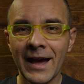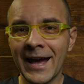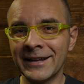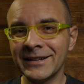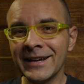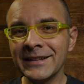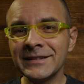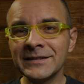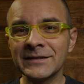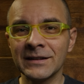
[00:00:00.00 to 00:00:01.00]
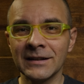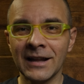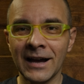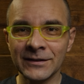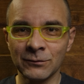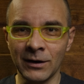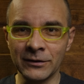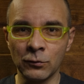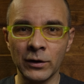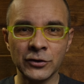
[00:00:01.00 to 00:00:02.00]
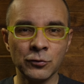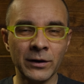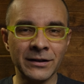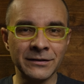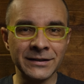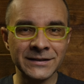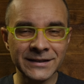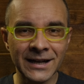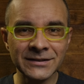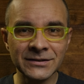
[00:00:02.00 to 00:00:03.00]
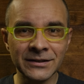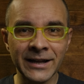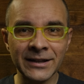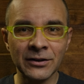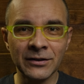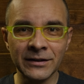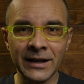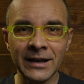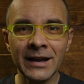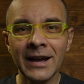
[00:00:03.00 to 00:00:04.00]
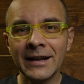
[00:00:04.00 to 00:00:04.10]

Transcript: And it is the last one, which we'll discuss together today,